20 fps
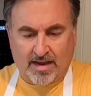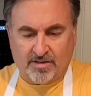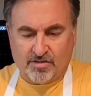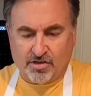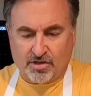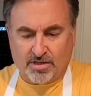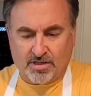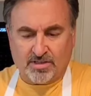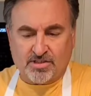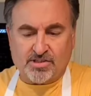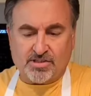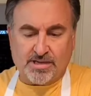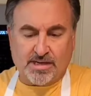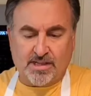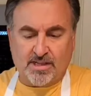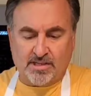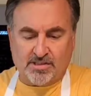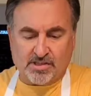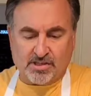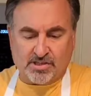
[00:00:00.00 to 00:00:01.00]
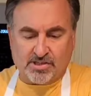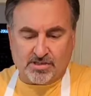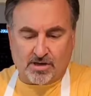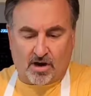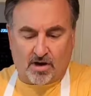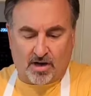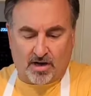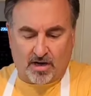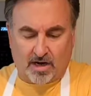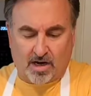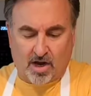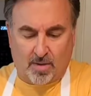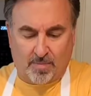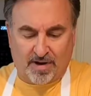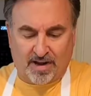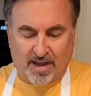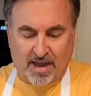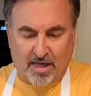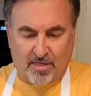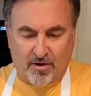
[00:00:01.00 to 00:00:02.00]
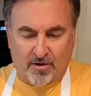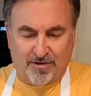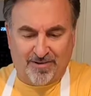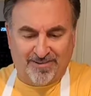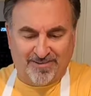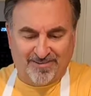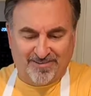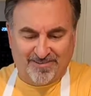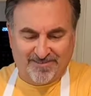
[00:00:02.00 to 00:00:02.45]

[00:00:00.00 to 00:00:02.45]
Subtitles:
As you can see, this is starting to come together.